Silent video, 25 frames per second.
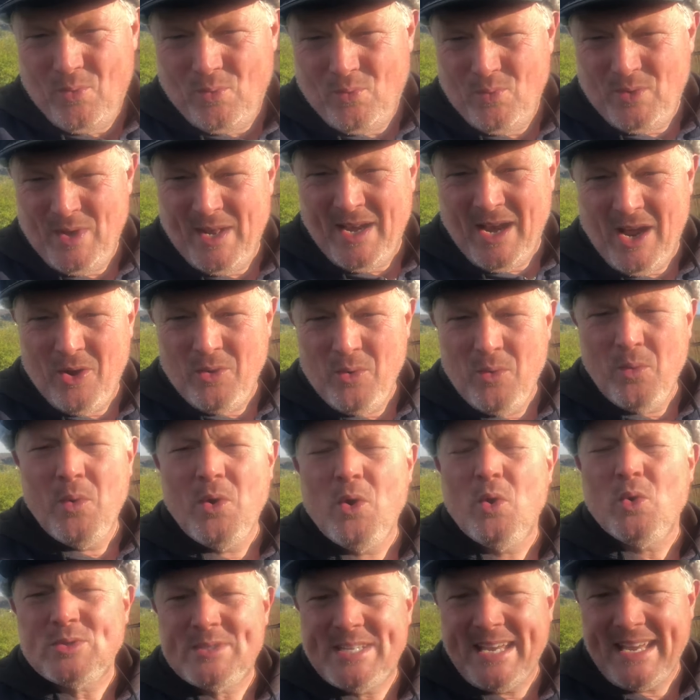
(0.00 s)
you know, we're
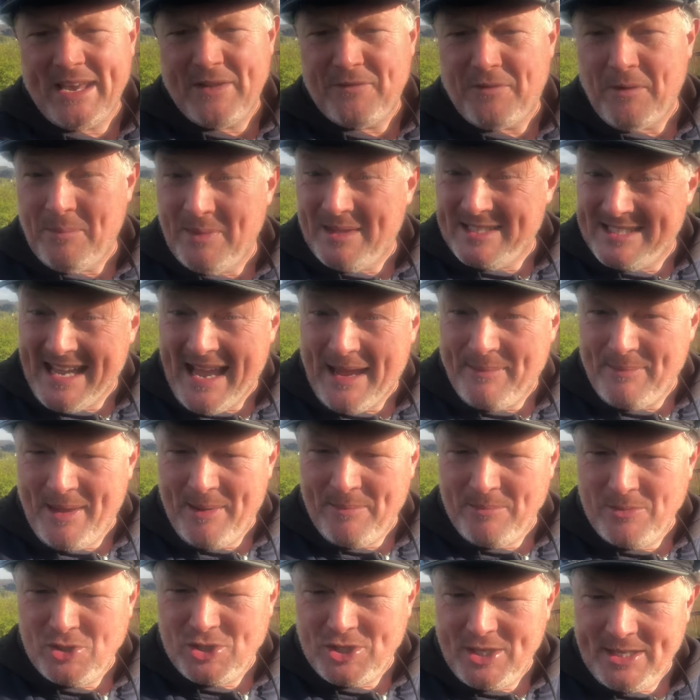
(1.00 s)
all singing from the same
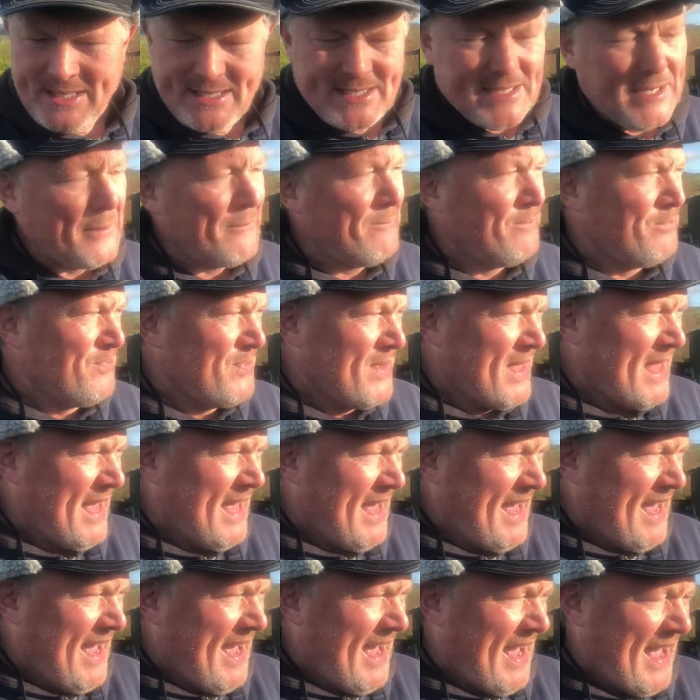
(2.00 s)
hymn sheet.
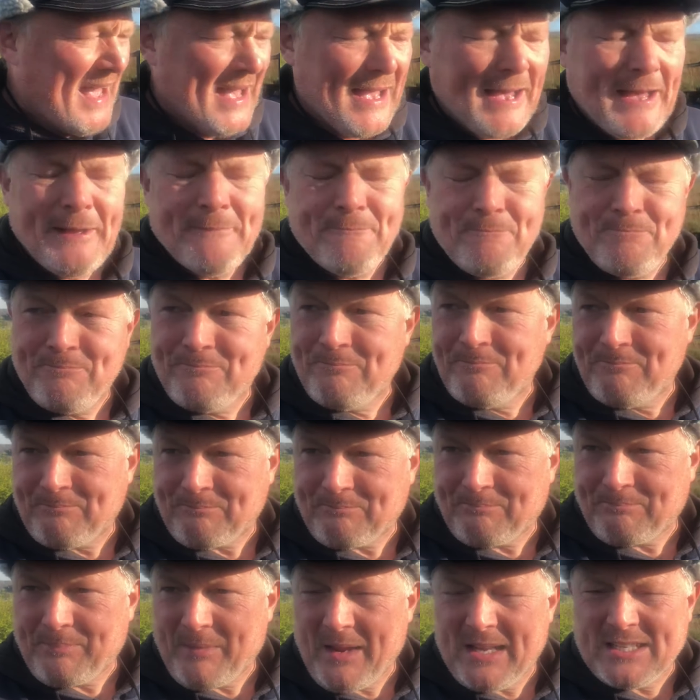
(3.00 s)

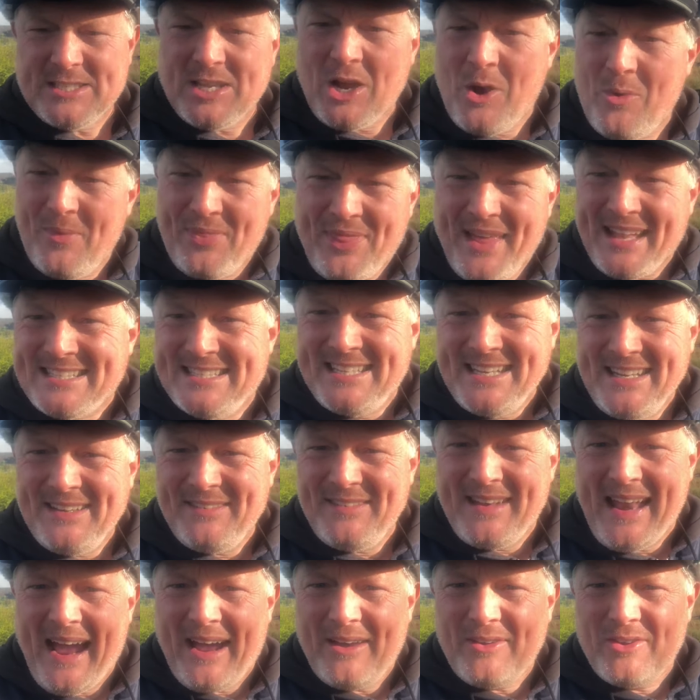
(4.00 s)
So that's it
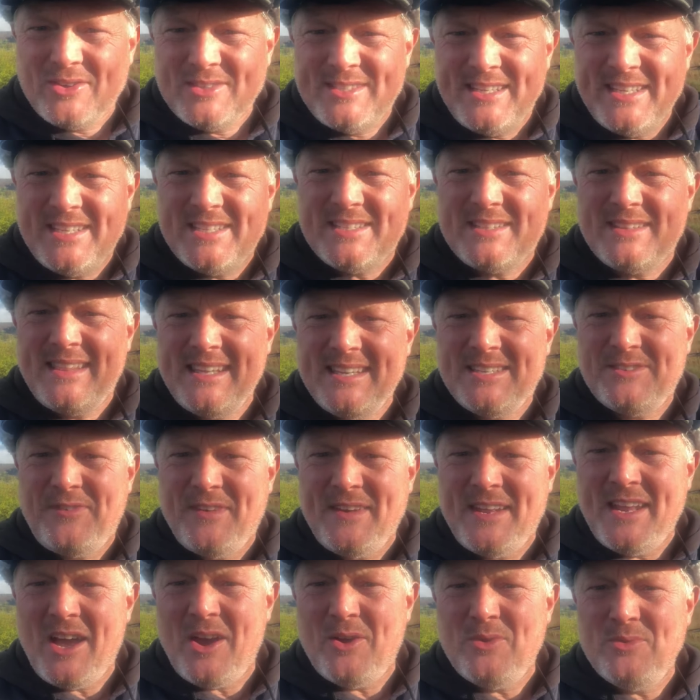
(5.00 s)
now, because this
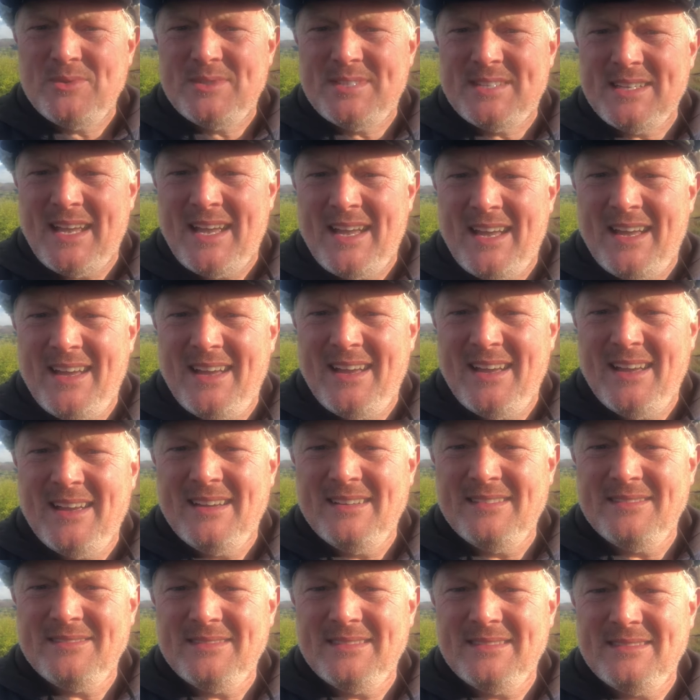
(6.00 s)
video's 9
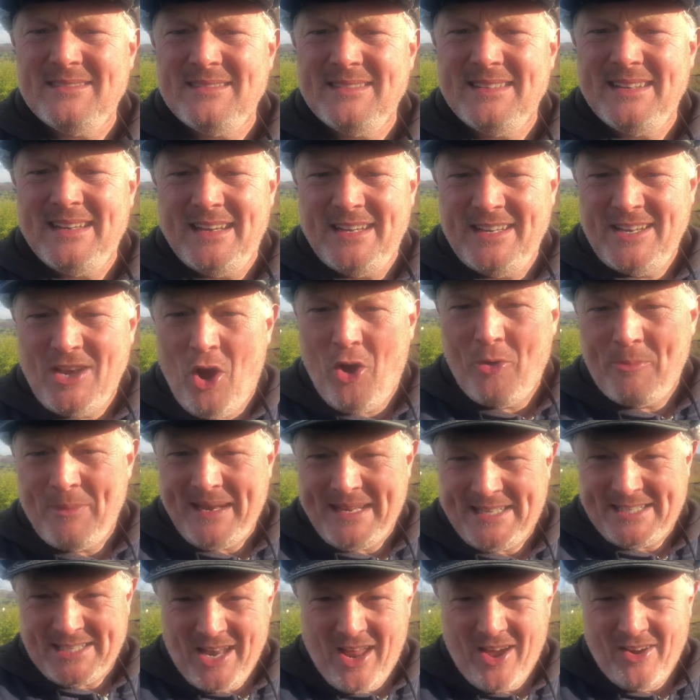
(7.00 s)

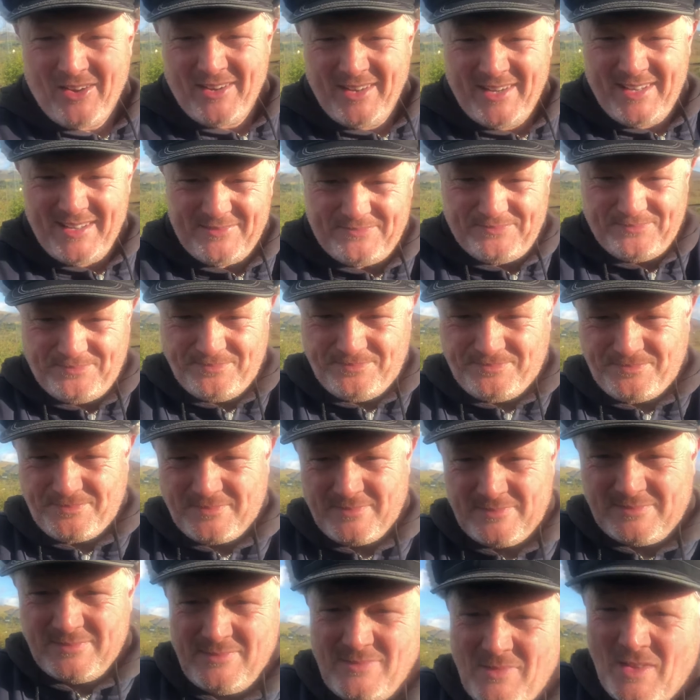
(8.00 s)
minutes long,
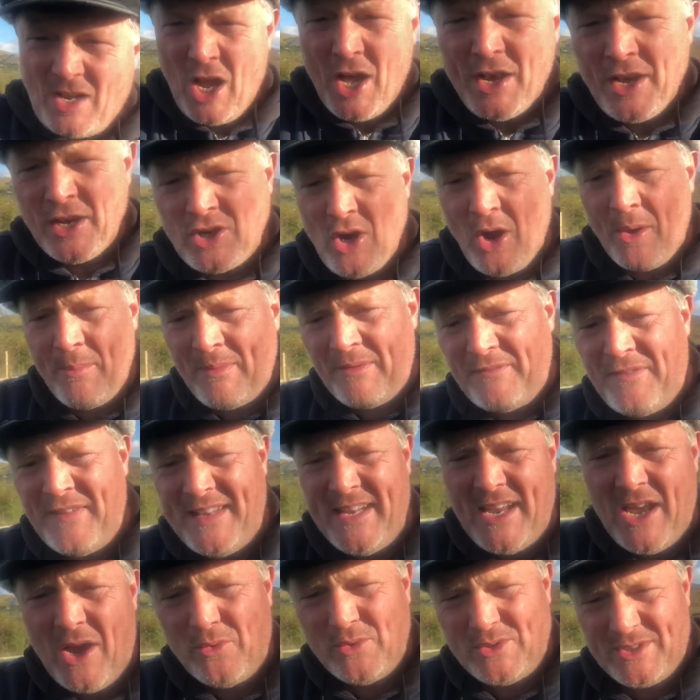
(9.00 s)
and I don't want my
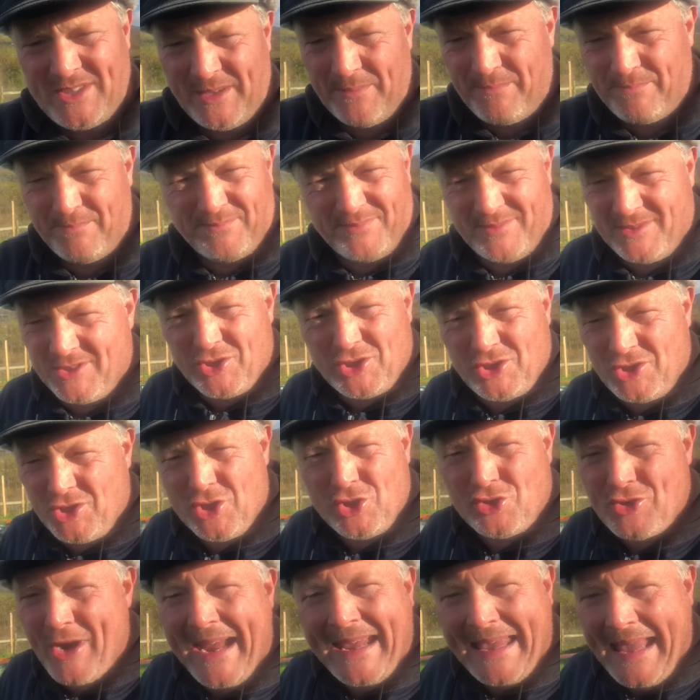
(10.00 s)
videos to
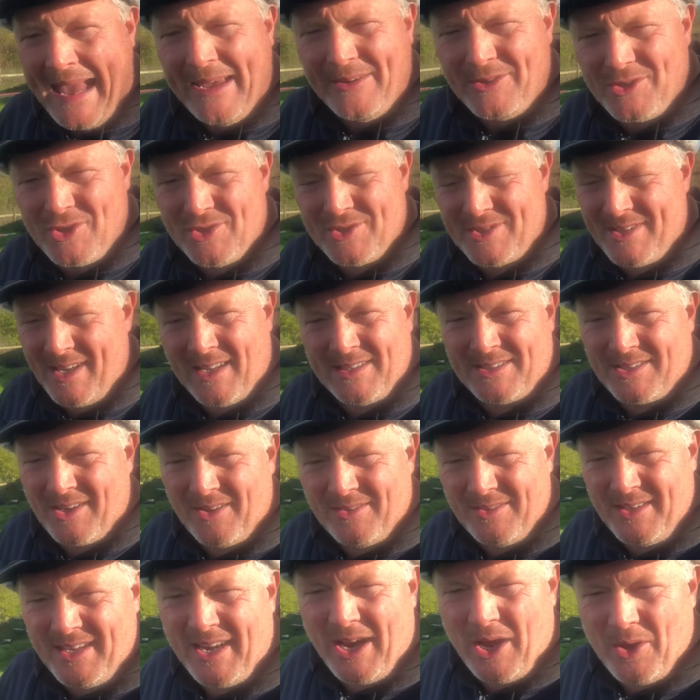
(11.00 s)
drag out, because I don't